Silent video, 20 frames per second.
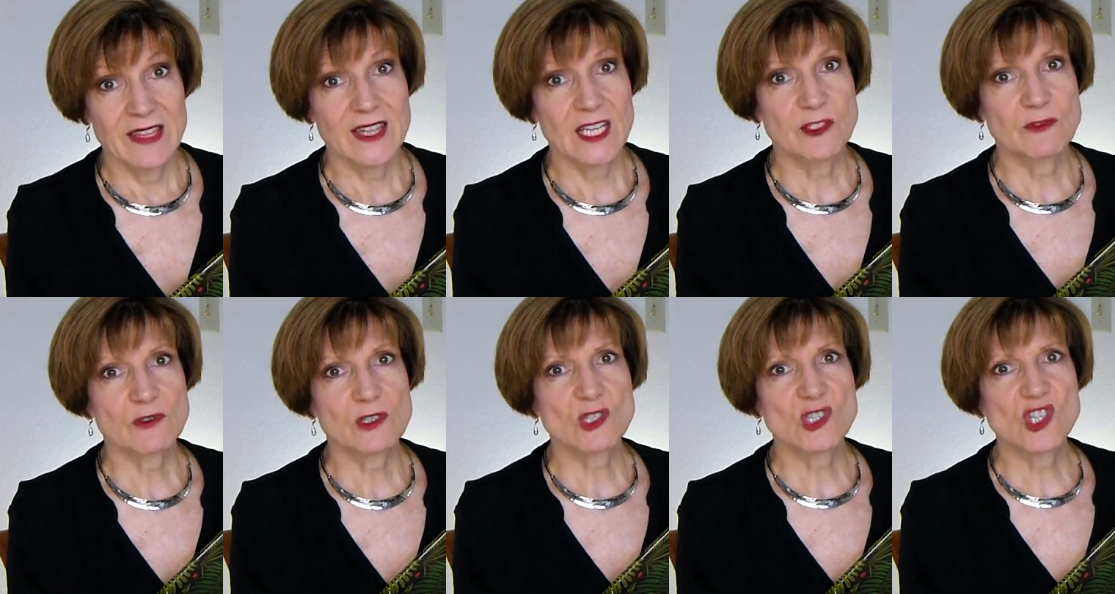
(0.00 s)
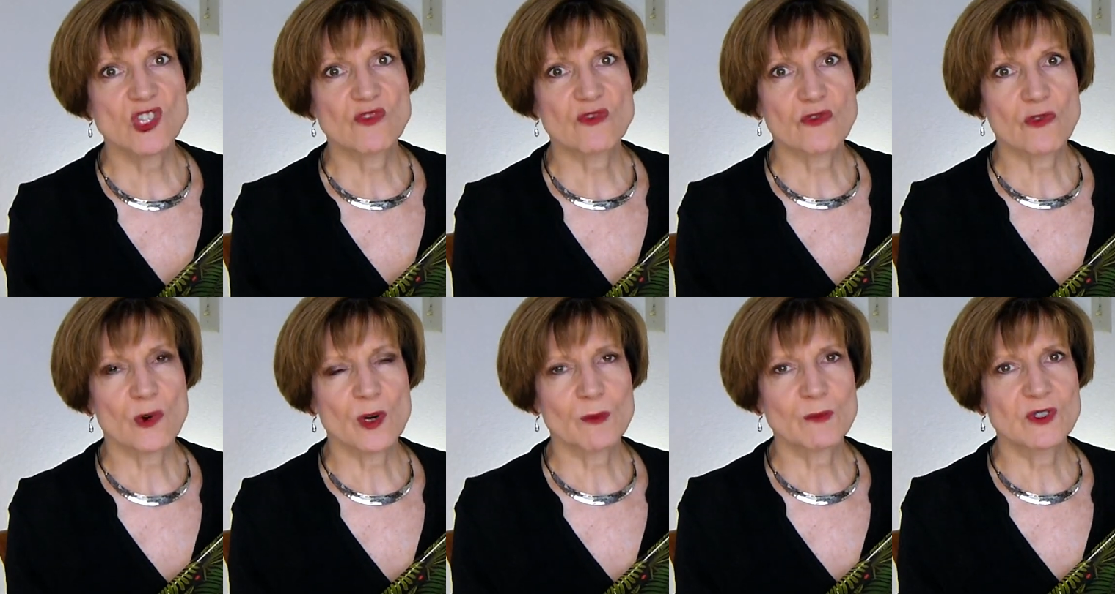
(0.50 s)
that
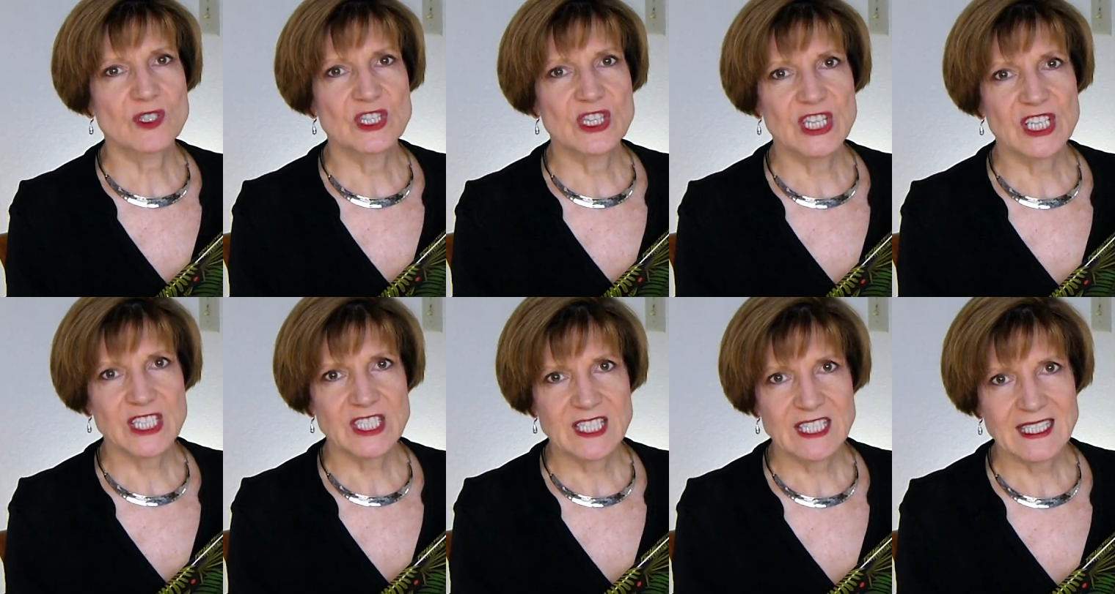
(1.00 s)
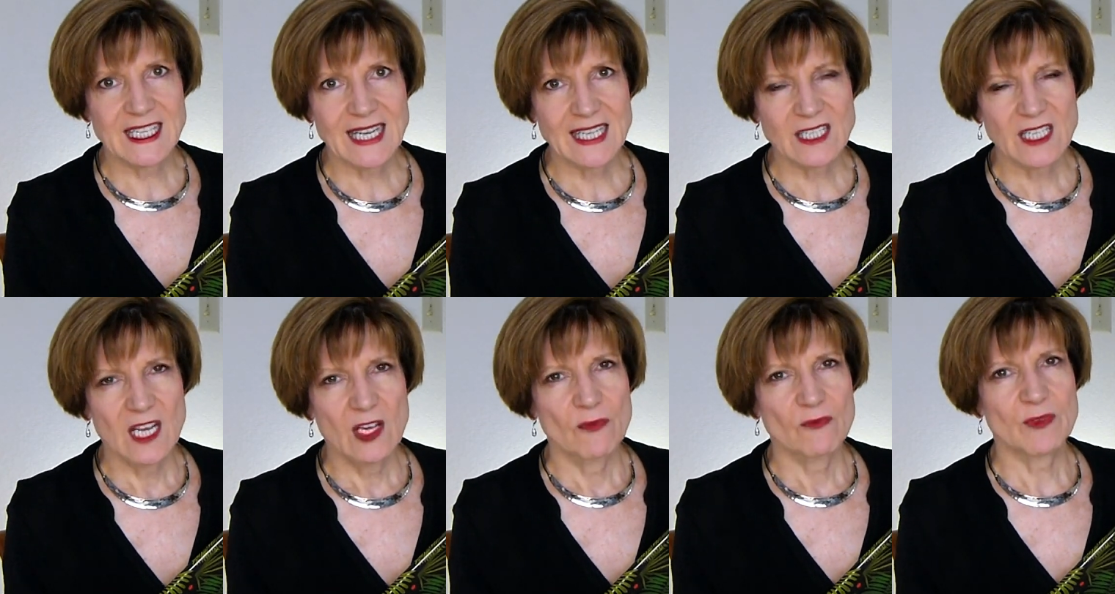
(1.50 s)
transforms this
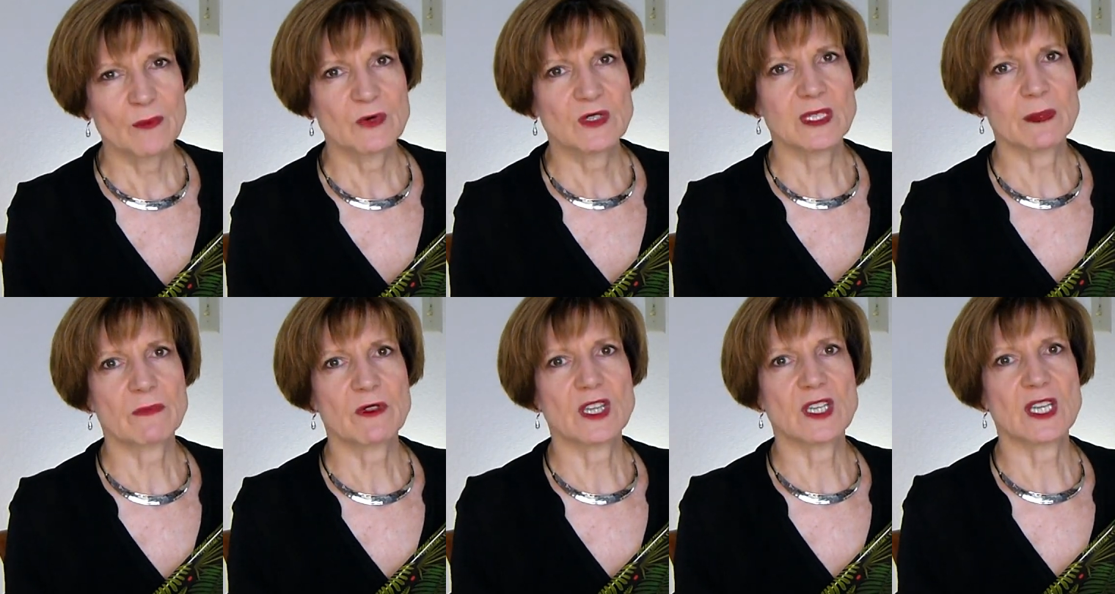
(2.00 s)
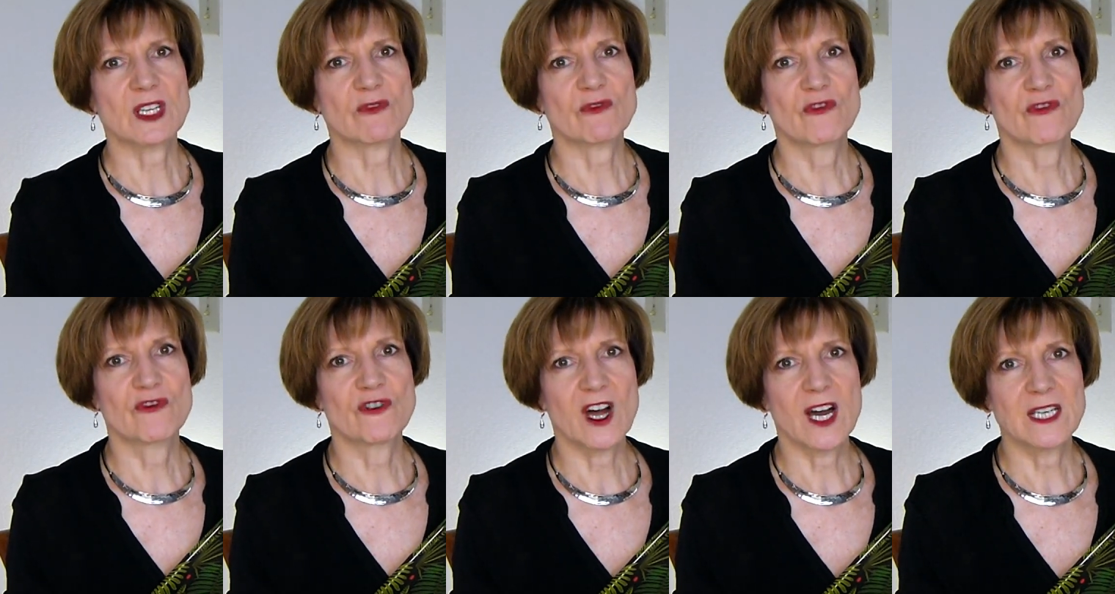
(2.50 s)
set from something
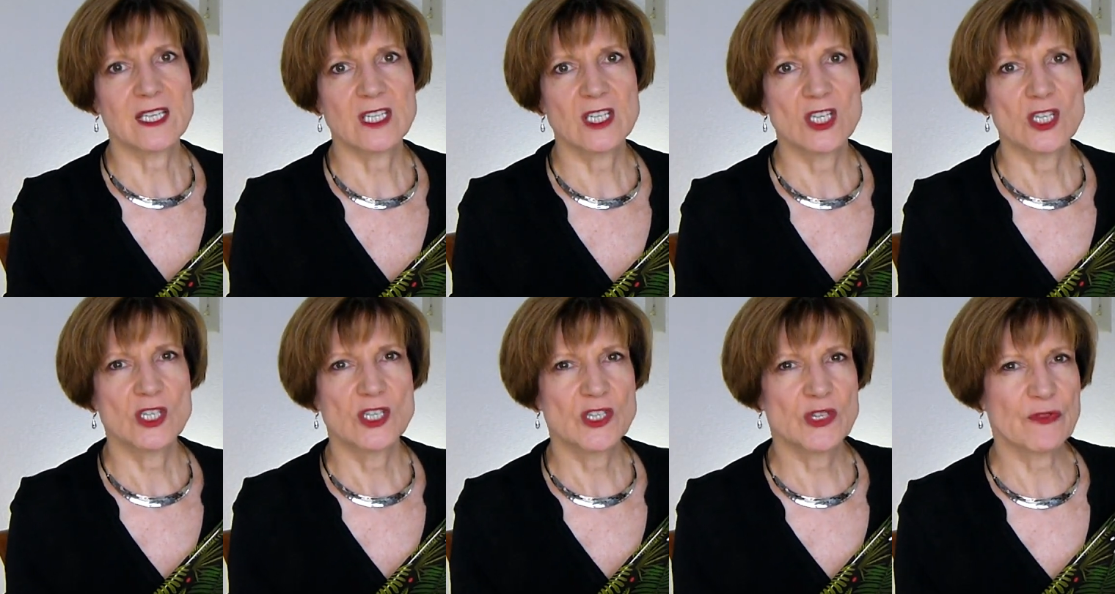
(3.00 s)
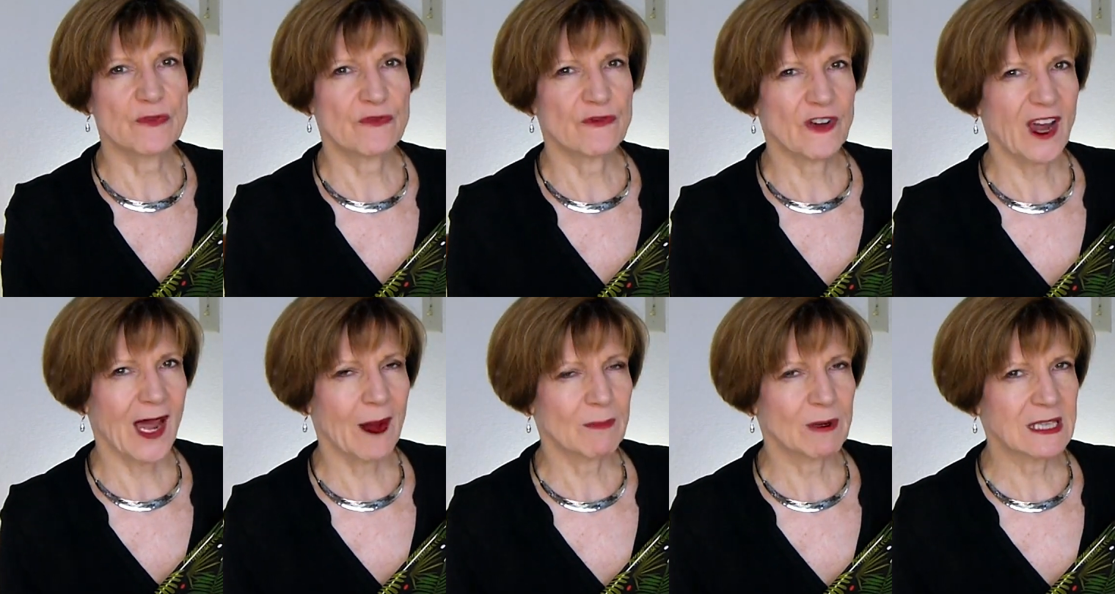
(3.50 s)
fun to
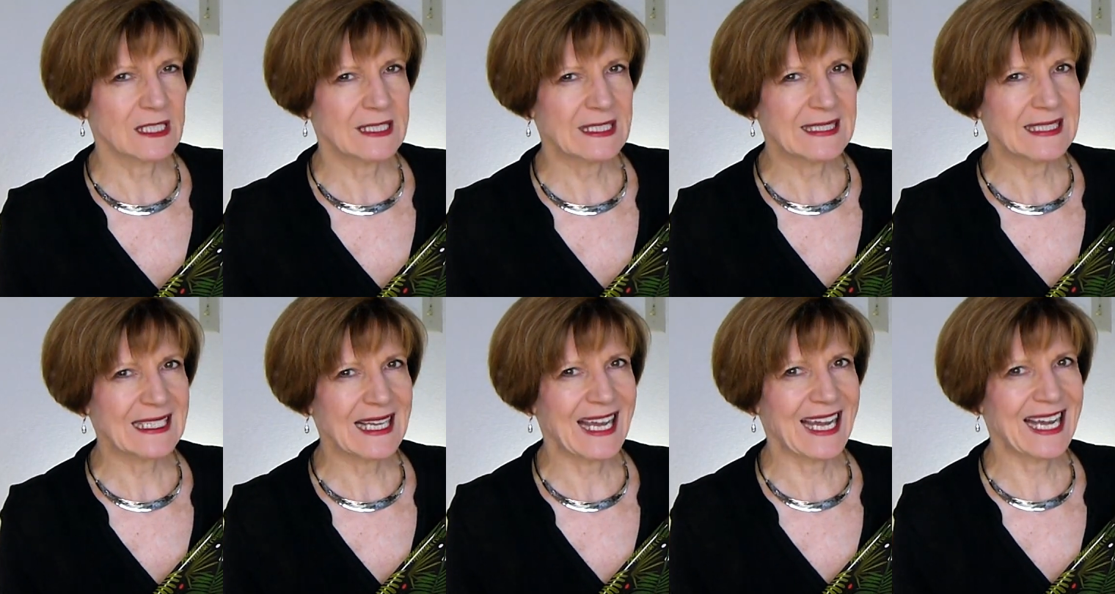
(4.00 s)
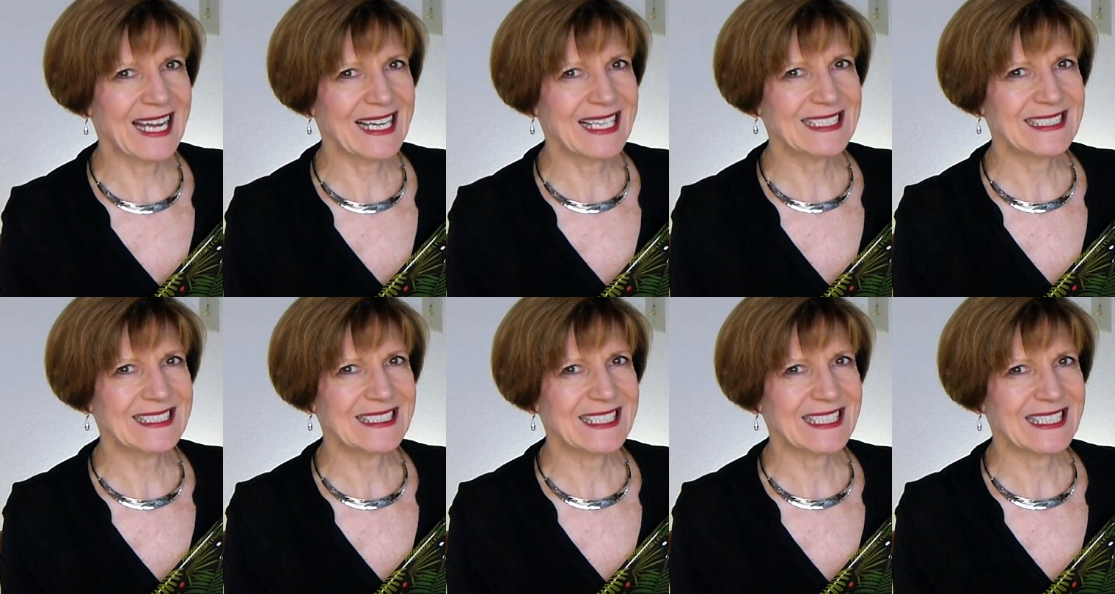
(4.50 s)
fabulous
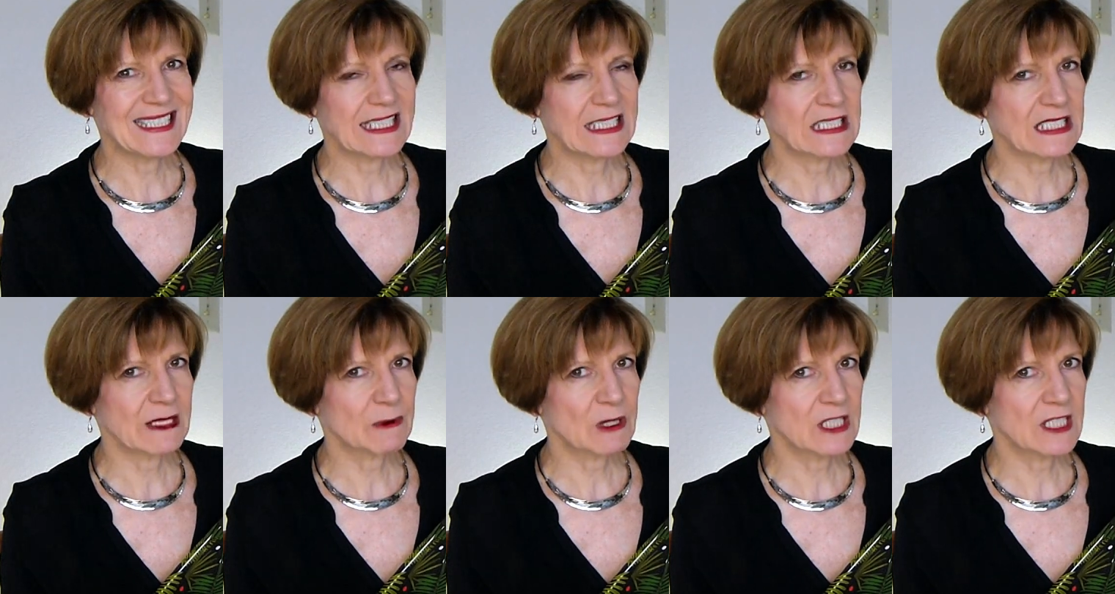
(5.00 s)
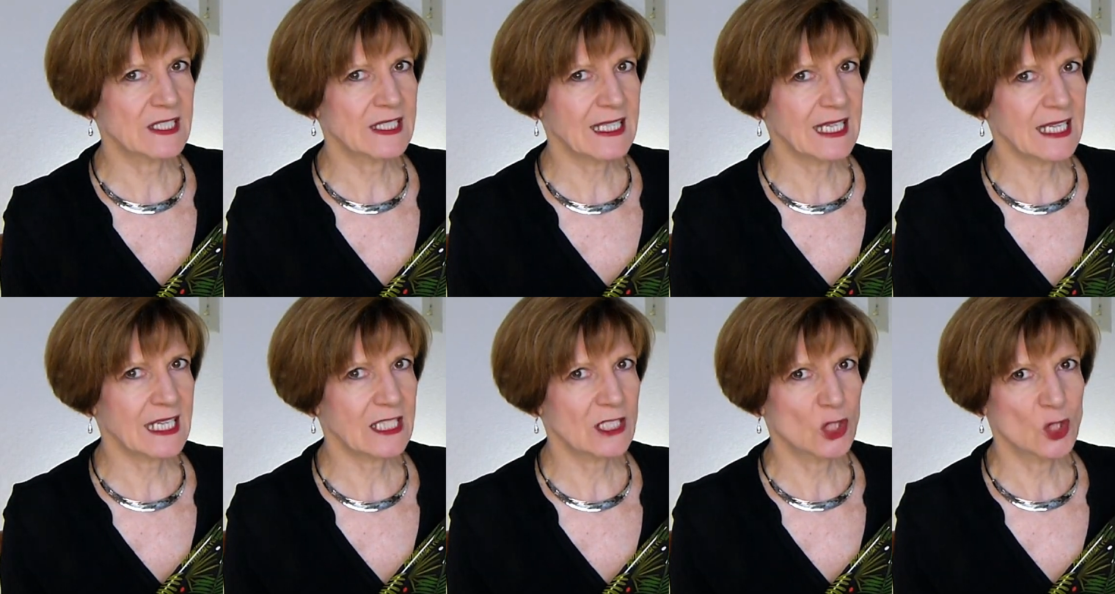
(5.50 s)
and, yes, I'm going to
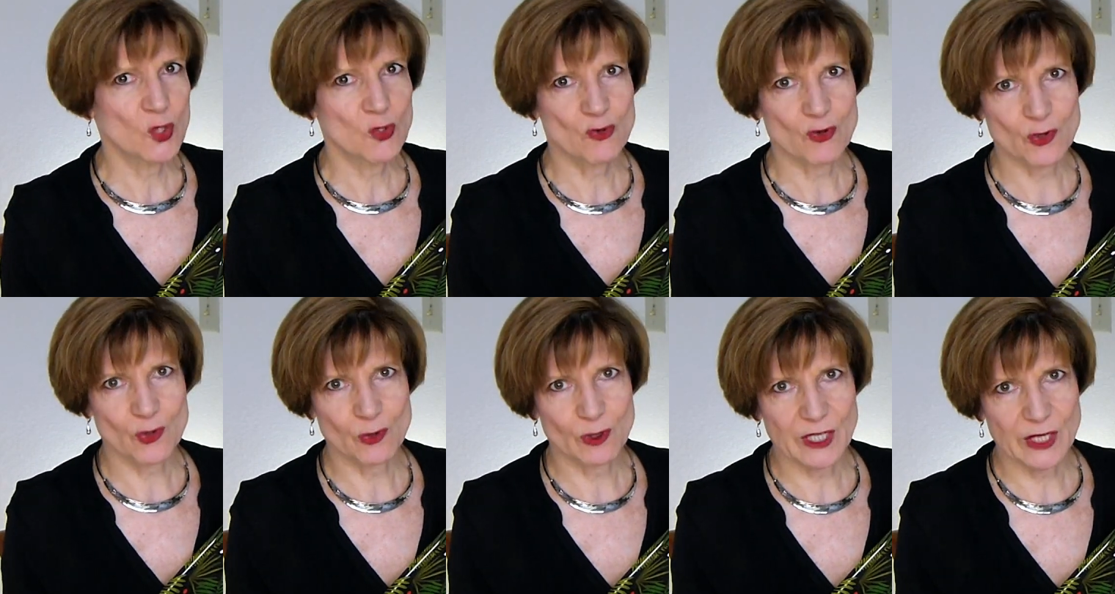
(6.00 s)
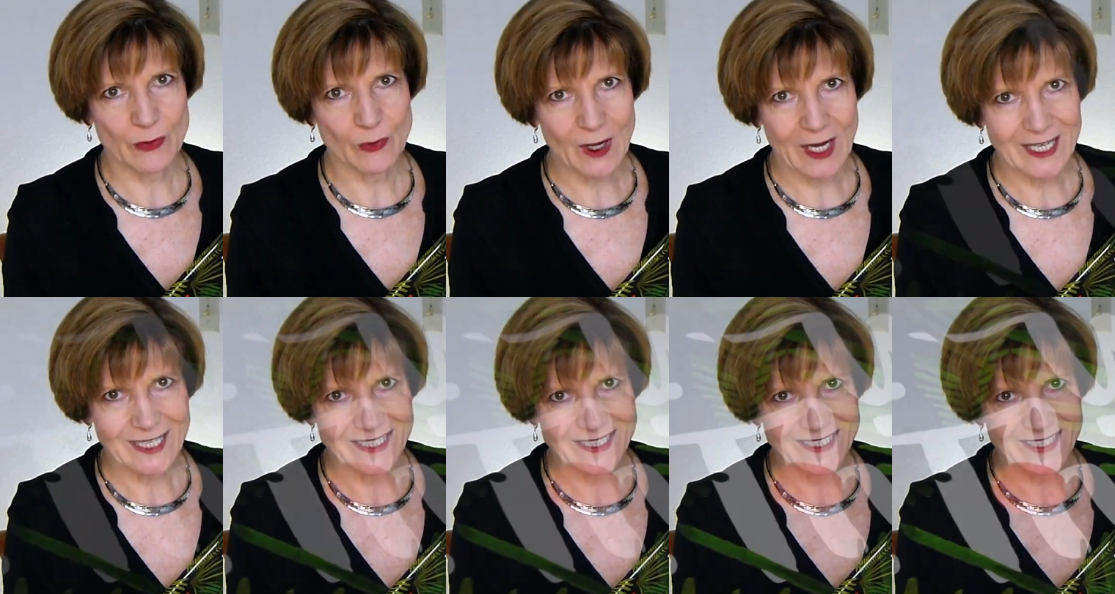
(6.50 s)
say it, truly
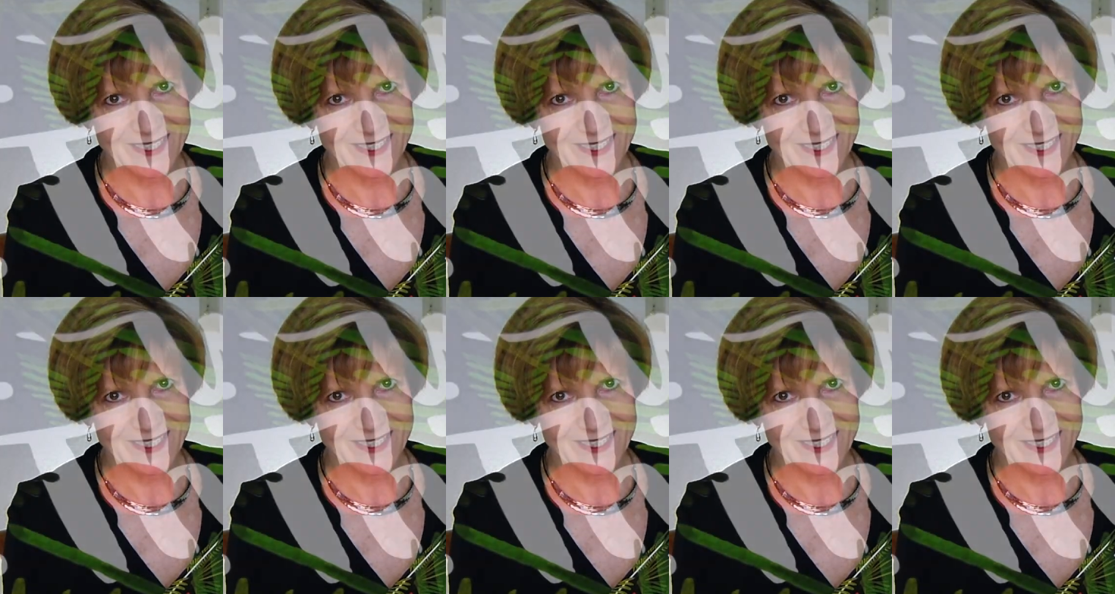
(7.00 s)
wild.